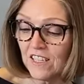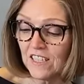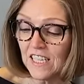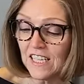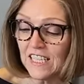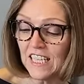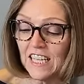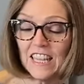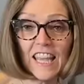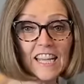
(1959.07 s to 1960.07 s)

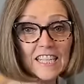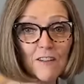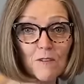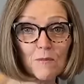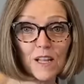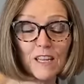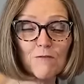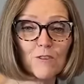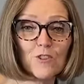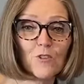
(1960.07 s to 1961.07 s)
Dixie. Thanks everybody
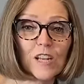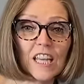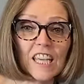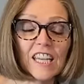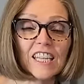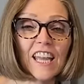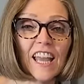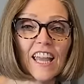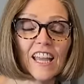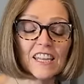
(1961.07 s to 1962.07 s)
for joining in
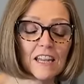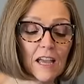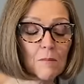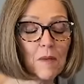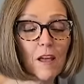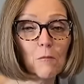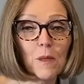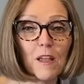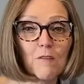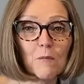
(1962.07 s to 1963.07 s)
and
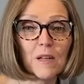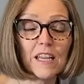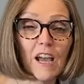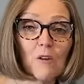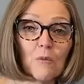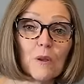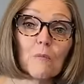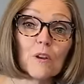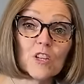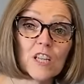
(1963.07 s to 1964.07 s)
helping everybody out. We
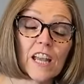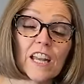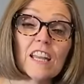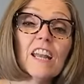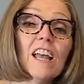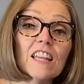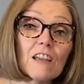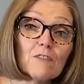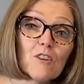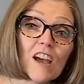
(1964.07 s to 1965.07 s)
appreciate it.
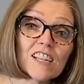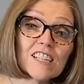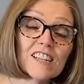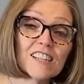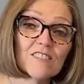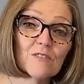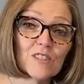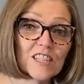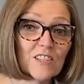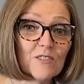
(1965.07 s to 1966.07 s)
Love you guys. We'll
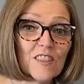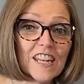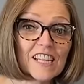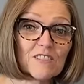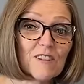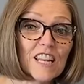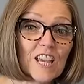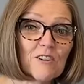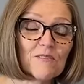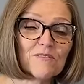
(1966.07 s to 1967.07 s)
see you in the next
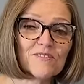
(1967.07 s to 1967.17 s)
video.